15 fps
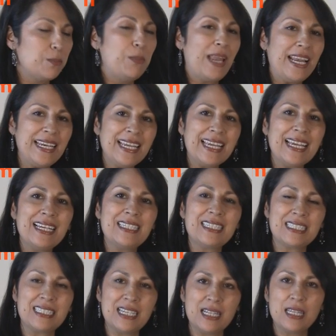blending
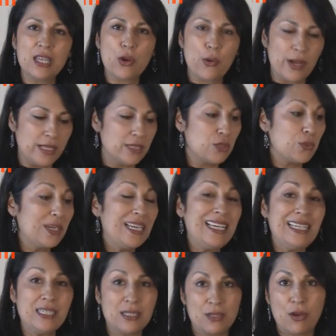it till the oils
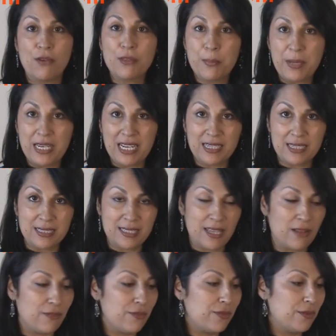release of the peanut
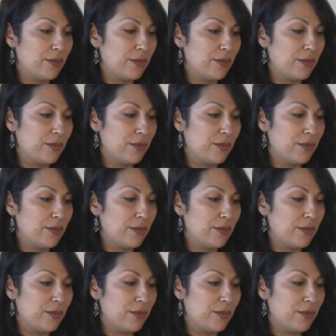itself.